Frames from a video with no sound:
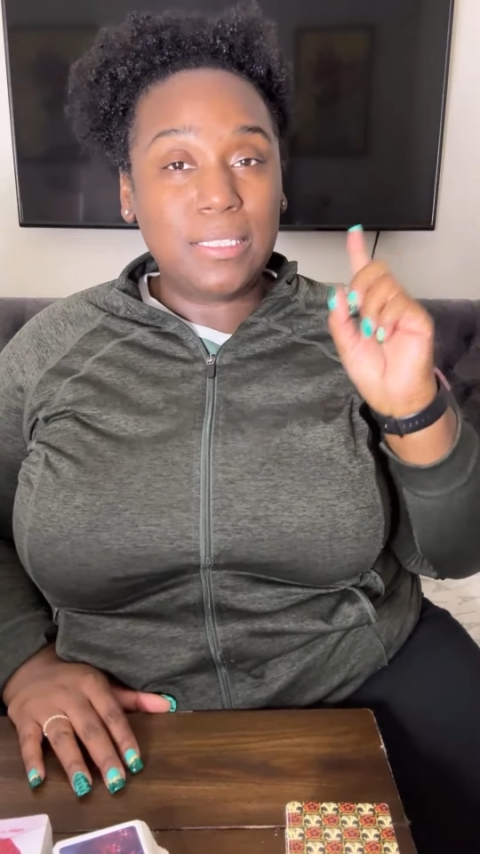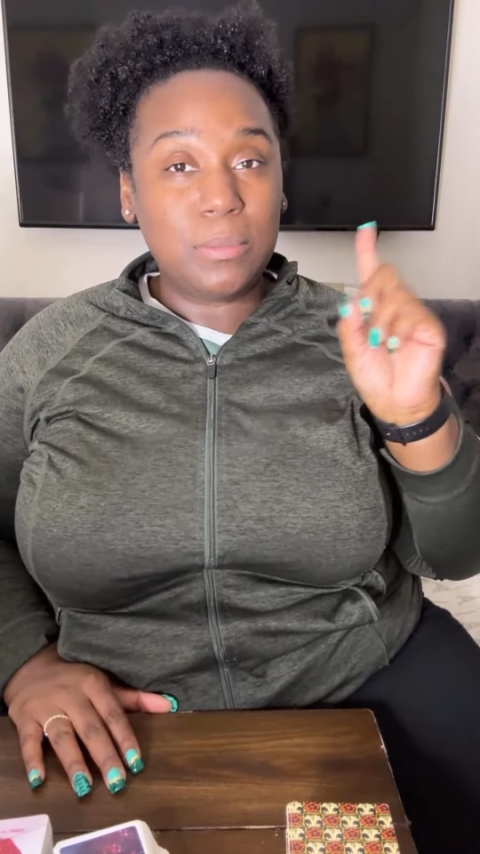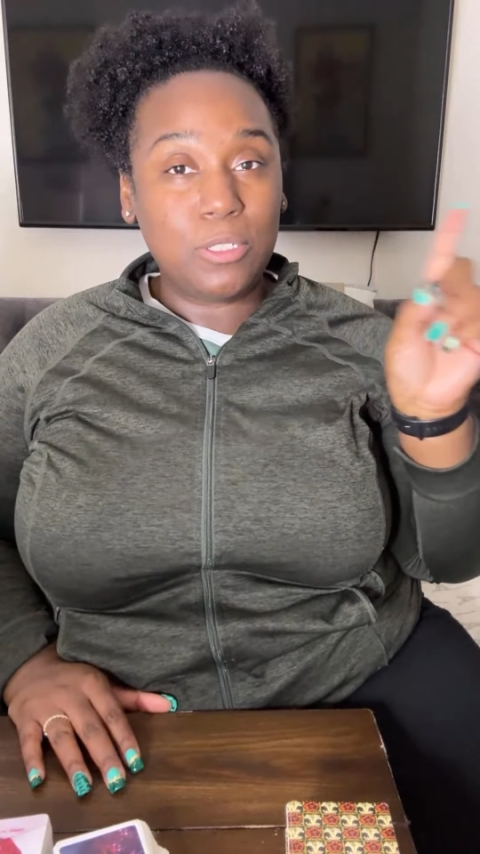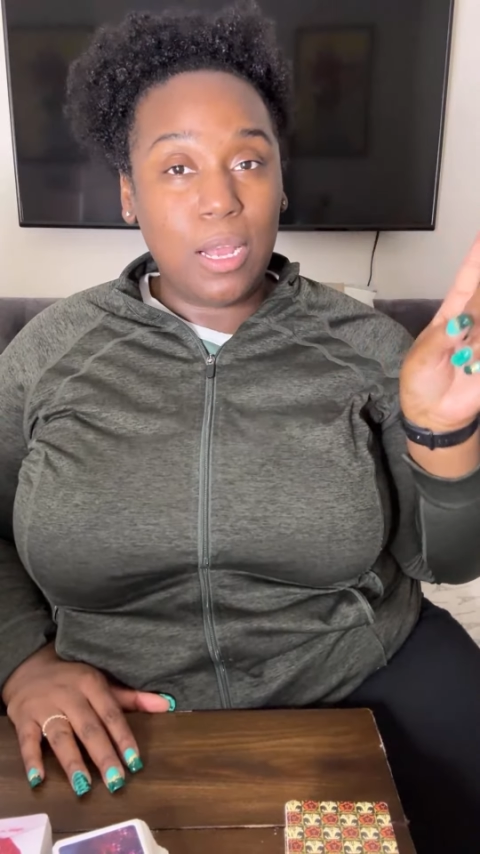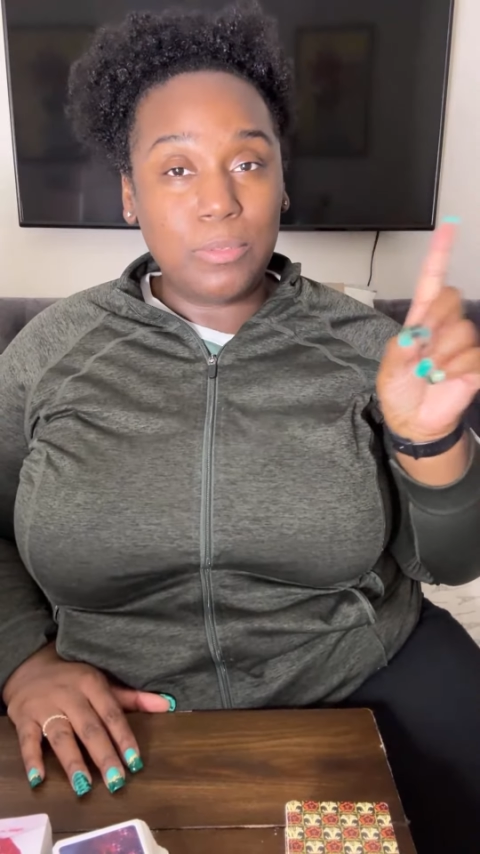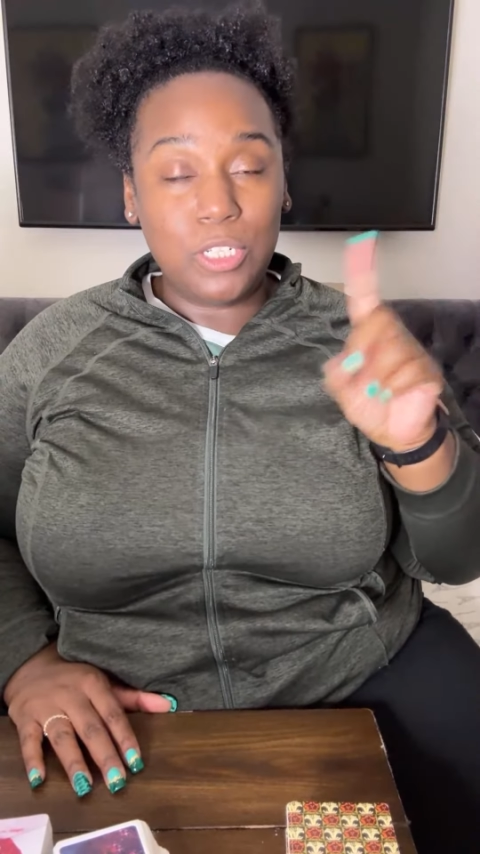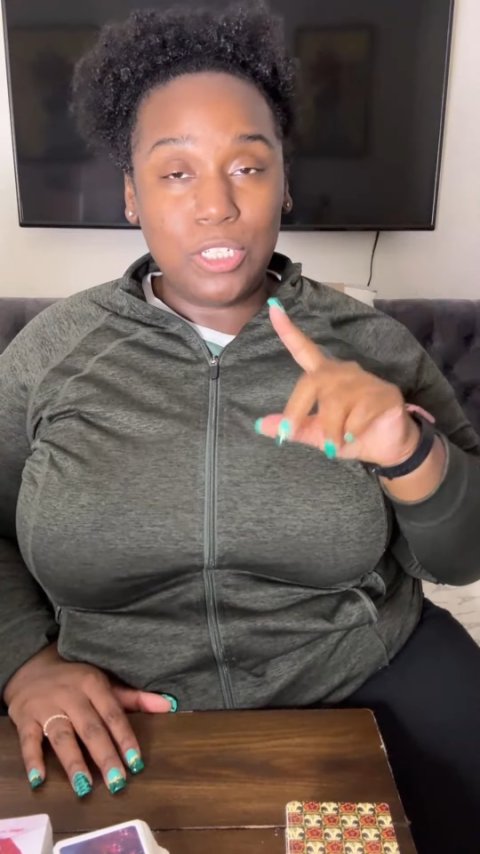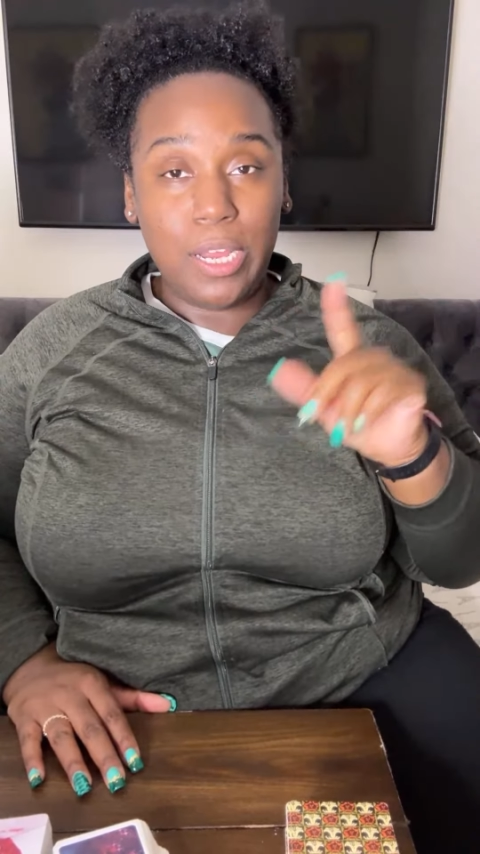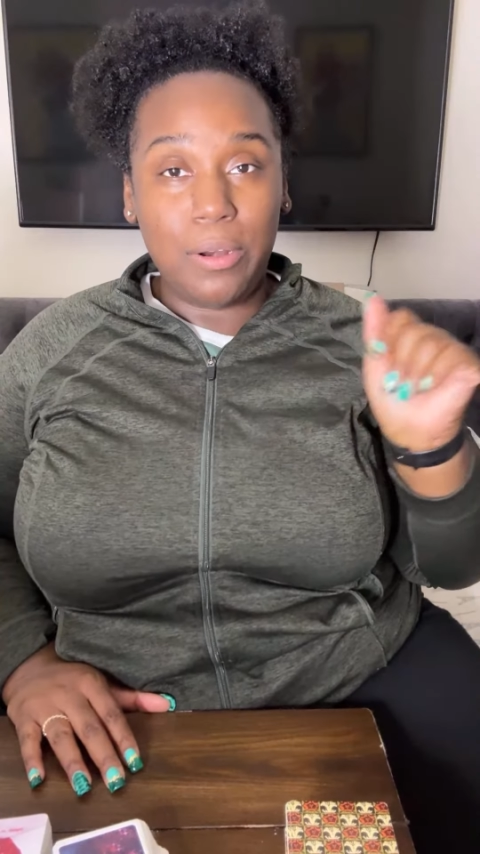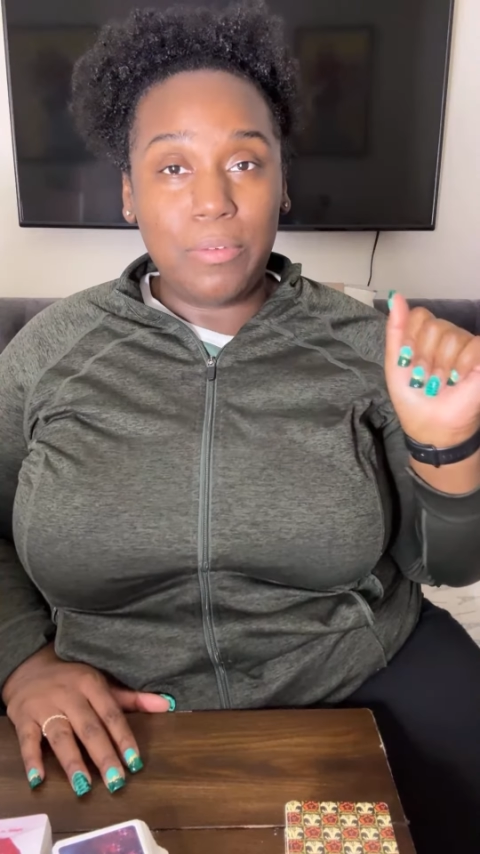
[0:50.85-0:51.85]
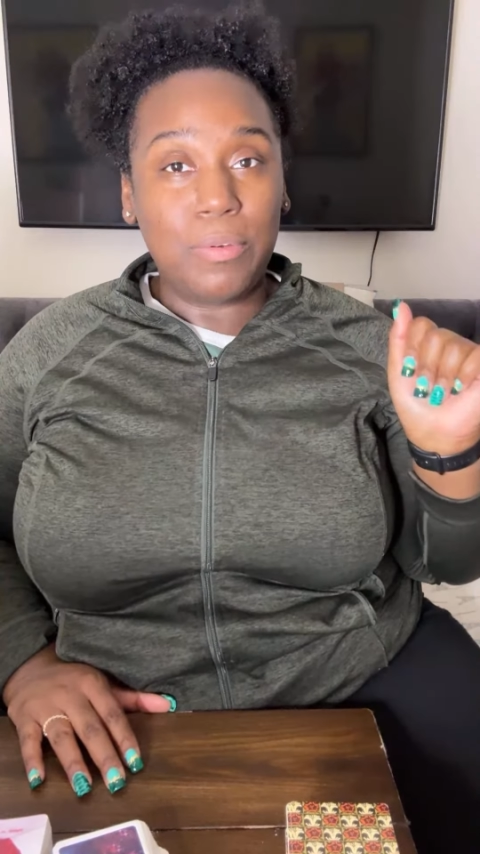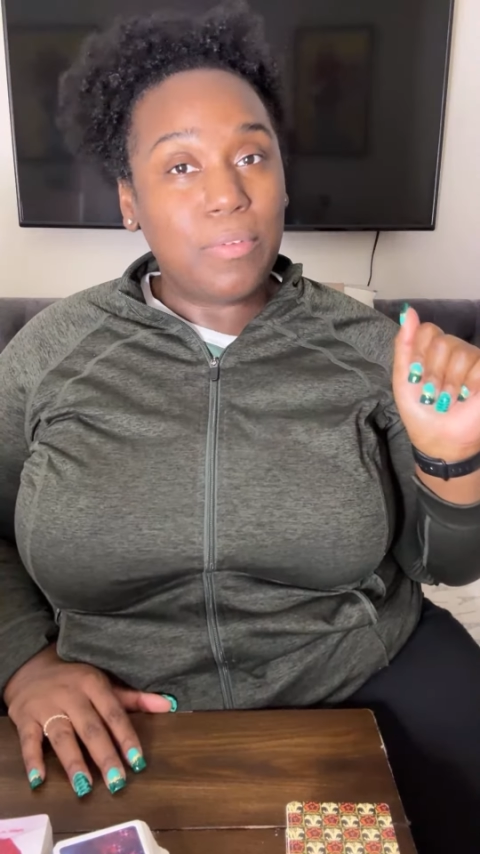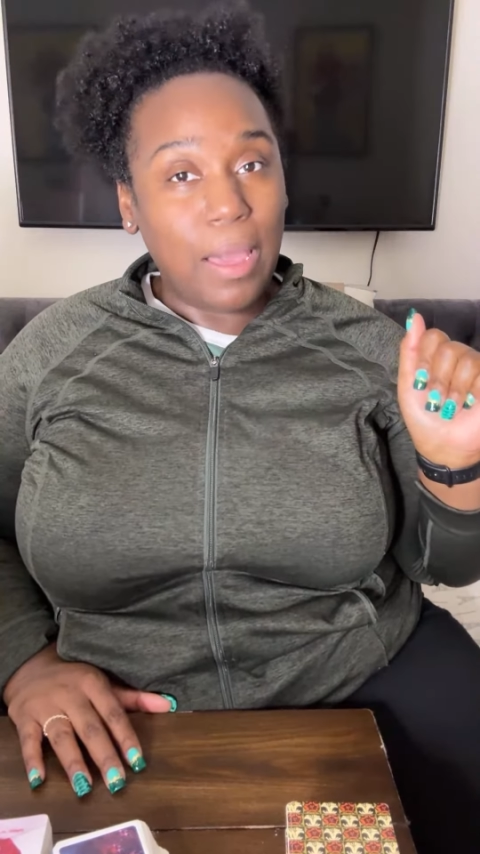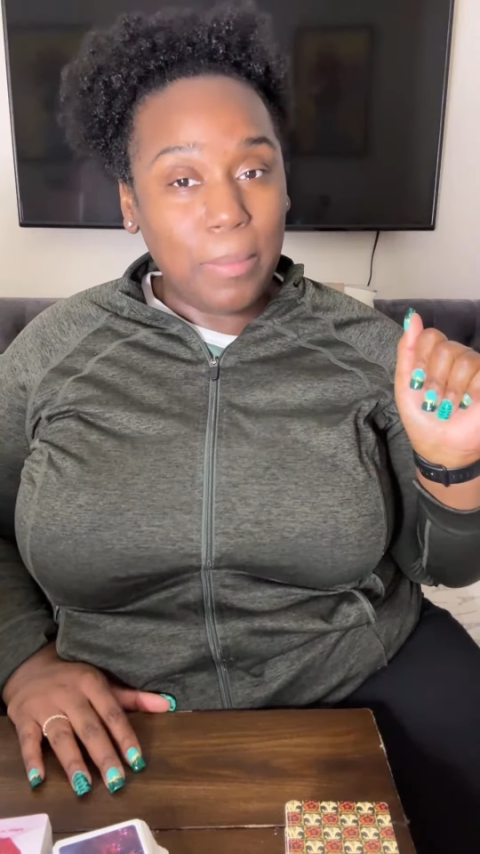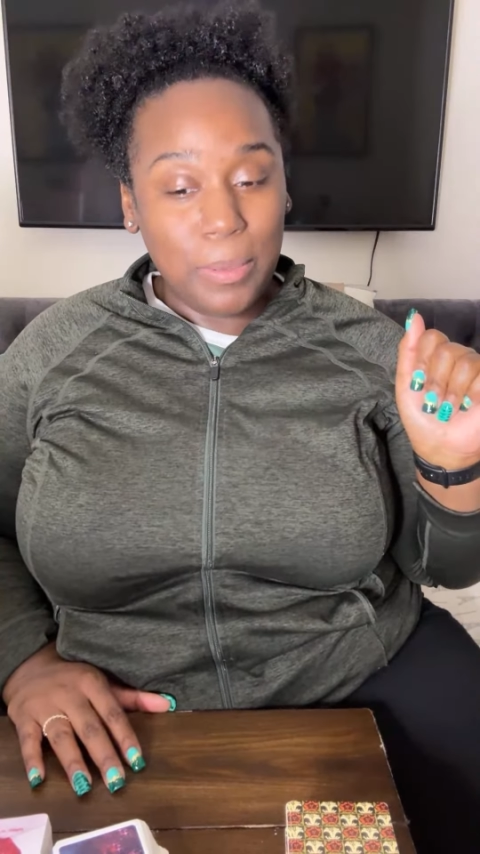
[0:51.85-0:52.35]
and subscribe to the channel if
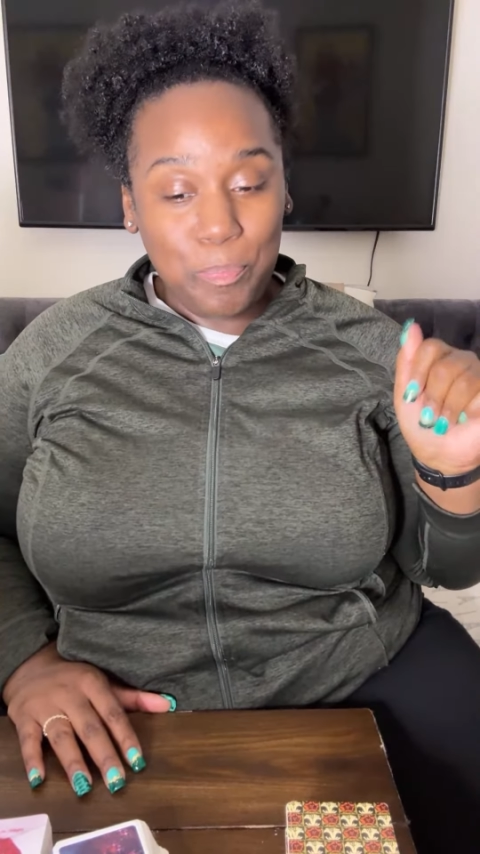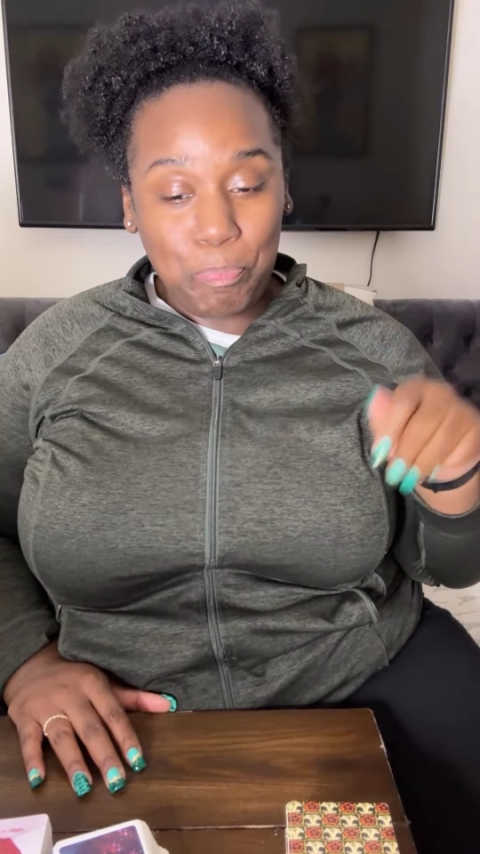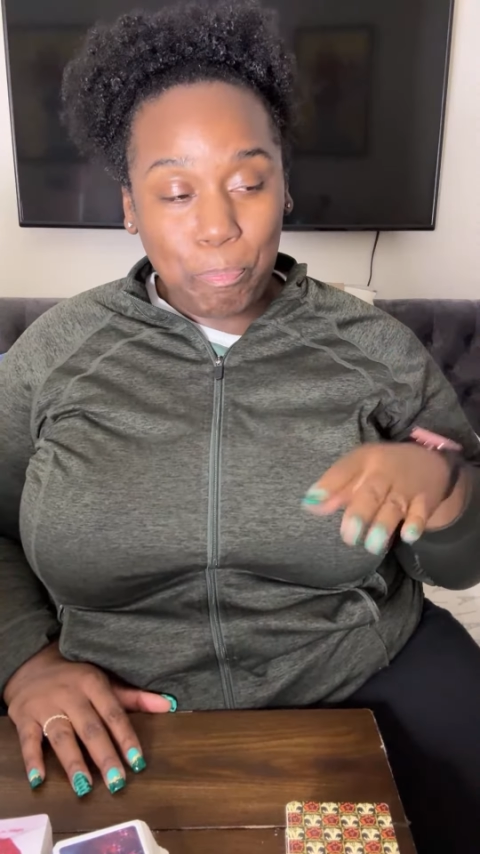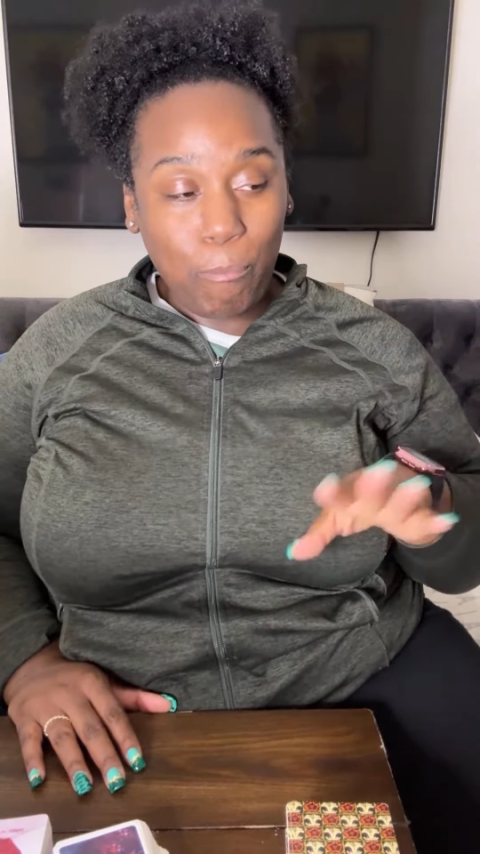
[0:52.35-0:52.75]
we vibing.